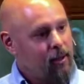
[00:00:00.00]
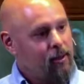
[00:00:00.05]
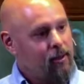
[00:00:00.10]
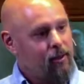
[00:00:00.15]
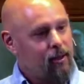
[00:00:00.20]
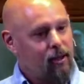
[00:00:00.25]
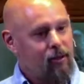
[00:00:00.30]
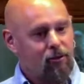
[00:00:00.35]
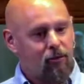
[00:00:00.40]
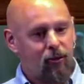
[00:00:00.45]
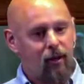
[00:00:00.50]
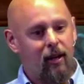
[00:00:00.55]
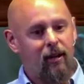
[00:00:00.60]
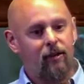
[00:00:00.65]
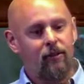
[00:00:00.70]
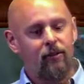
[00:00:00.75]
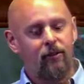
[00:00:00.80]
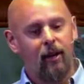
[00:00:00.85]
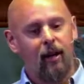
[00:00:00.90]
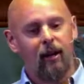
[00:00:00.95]
they find
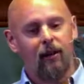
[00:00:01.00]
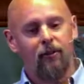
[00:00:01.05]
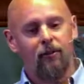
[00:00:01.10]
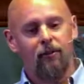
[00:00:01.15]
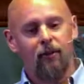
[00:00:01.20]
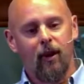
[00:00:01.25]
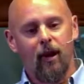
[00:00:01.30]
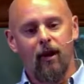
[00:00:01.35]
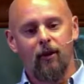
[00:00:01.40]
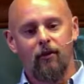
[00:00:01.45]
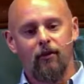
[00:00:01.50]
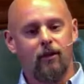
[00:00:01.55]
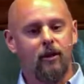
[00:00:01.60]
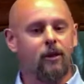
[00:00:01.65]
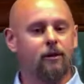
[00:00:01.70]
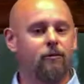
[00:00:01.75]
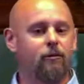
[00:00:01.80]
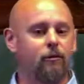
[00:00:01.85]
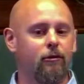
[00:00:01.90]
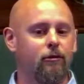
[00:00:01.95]
satisfaction
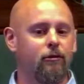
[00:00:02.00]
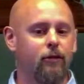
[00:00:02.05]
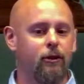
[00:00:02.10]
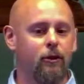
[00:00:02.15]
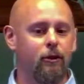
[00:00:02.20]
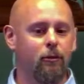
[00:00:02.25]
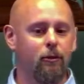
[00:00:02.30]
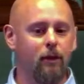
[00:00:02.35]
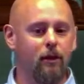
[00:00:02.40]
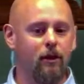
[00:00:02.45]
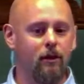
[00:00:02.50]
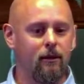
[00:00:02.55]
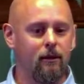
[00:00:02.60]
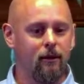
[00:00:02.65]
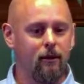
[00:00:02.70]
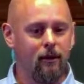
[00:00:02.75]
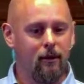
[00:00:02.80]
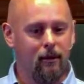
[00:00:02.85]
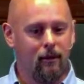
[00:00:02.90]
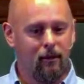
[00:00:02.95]
and fulfillment.
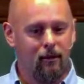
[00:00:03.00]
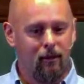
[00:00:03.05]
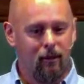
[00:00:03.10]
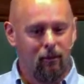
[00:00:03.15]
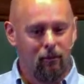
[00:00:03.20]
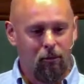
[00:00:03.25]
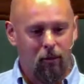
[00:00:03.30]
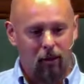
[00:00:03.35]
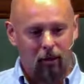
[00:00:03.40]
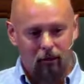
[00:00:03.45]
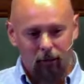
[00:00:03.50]
That's why you've